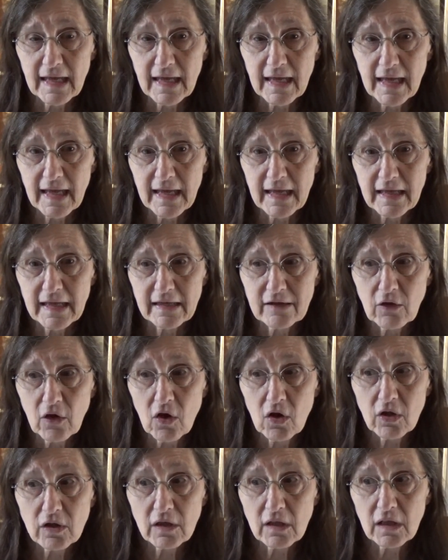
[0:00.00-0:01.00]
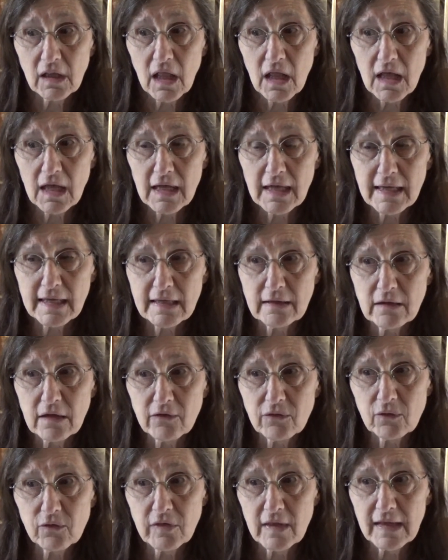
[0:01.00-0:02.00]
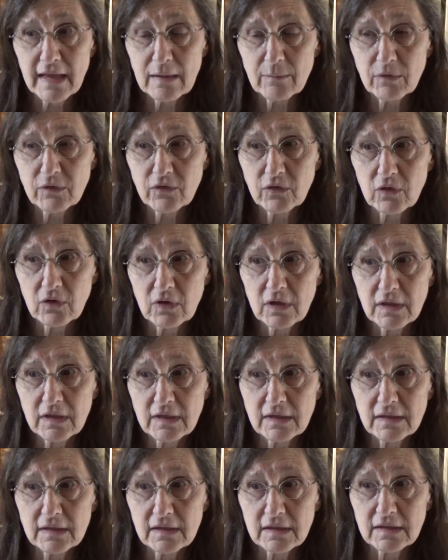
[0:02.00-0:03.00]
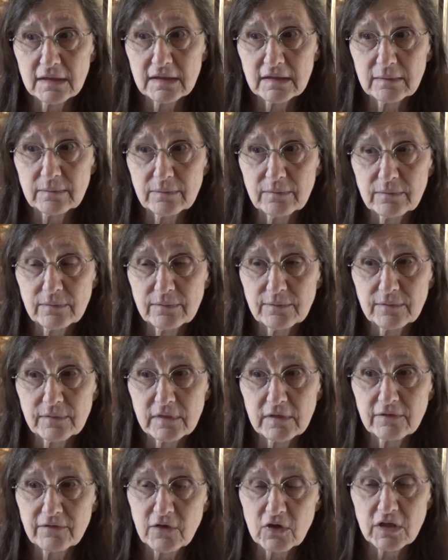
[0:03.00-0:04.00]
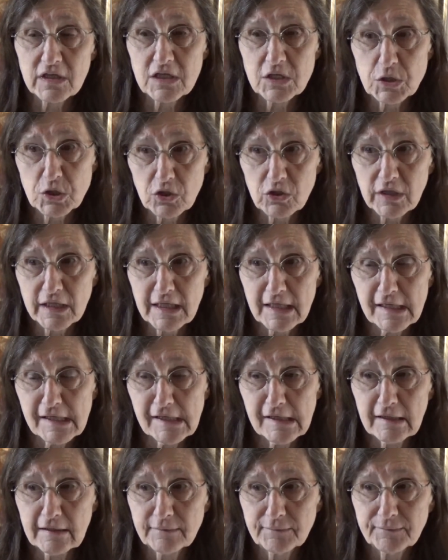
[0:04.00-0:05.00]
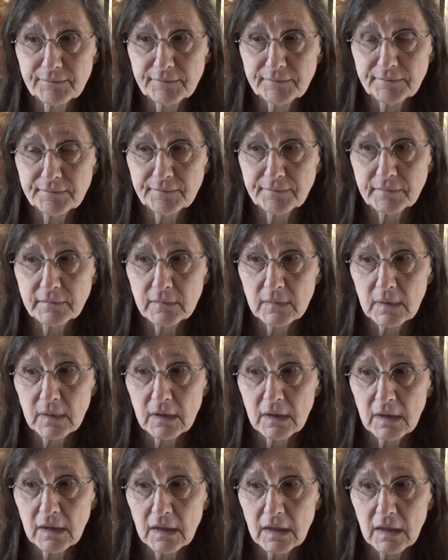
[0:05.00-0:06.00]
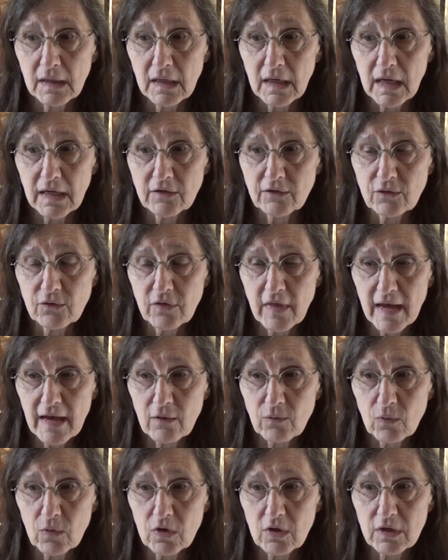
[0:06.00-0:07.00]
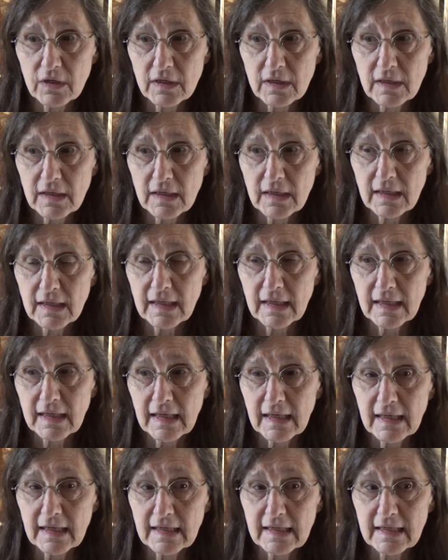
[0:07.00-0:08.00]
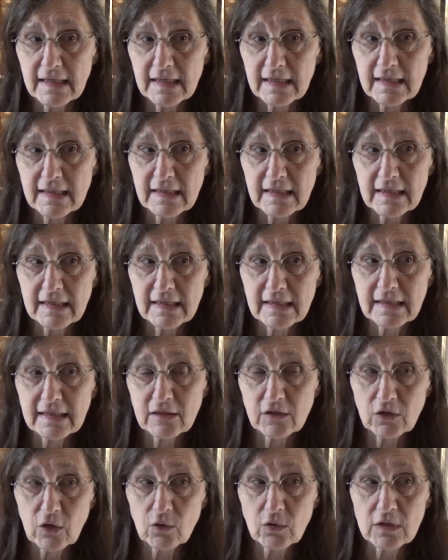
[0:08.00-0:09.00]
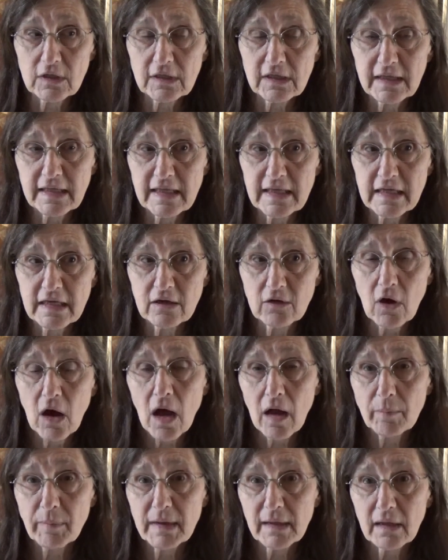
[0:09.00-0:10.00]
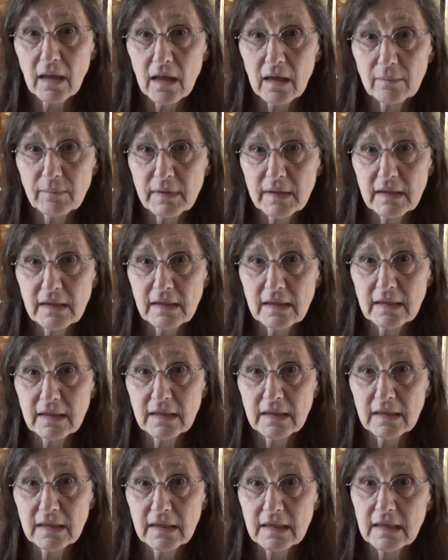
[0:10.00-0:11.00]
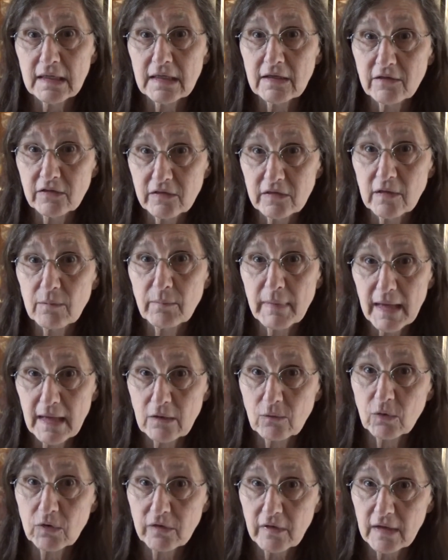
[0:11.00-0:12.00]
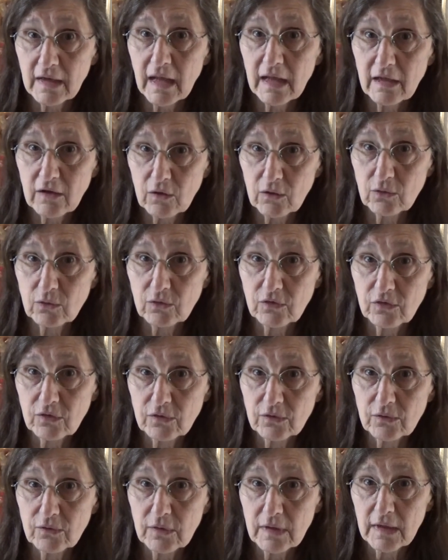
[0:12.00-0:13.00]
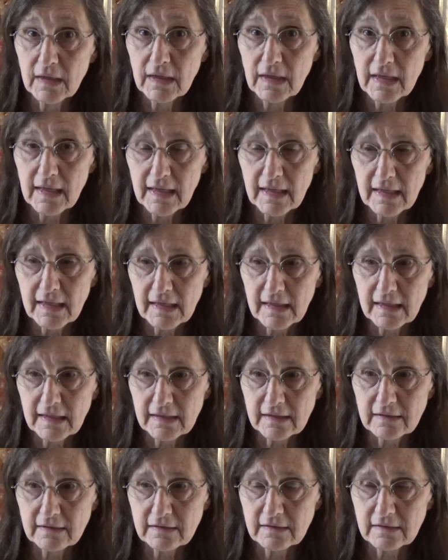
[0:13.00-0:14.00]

and online other than Amazon, the Funky Junkie, I do that one. And then locally here, Hobby Lobby is the main one that I go to. And